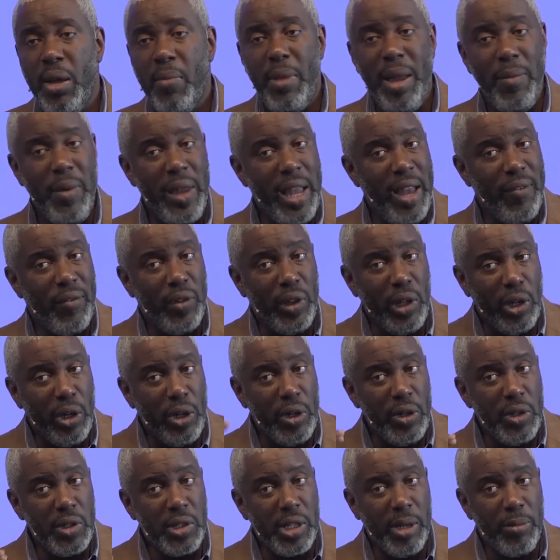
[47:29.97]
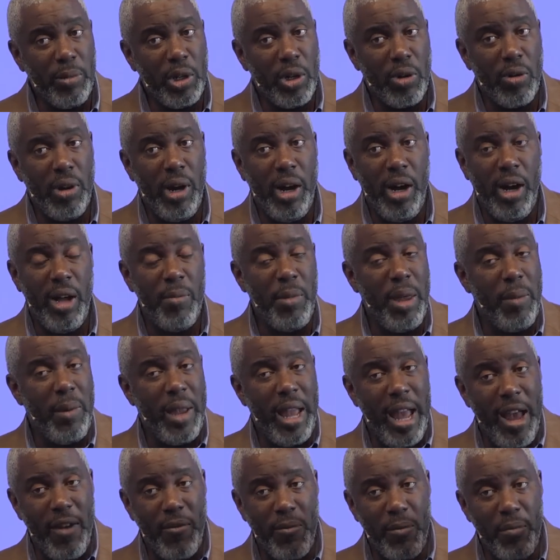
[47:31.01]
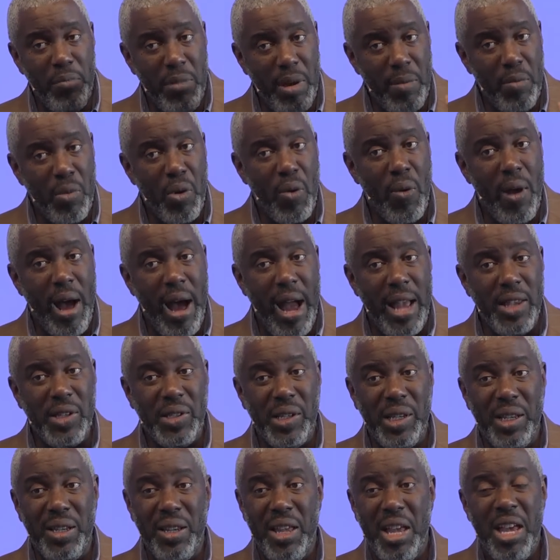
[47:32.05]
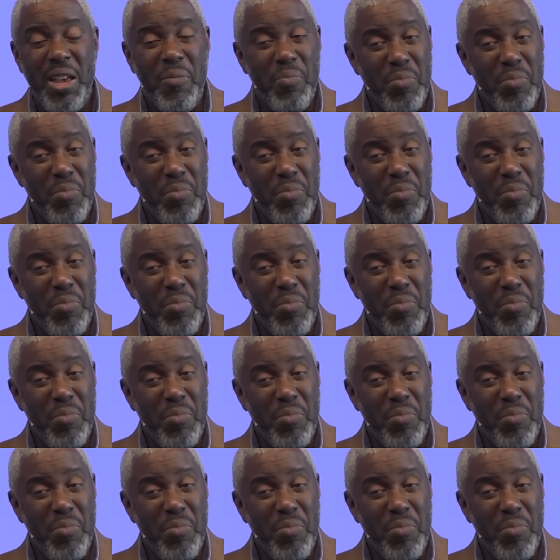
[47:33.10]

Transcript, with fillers: maybe have learned some Quran, maybe have memorized it,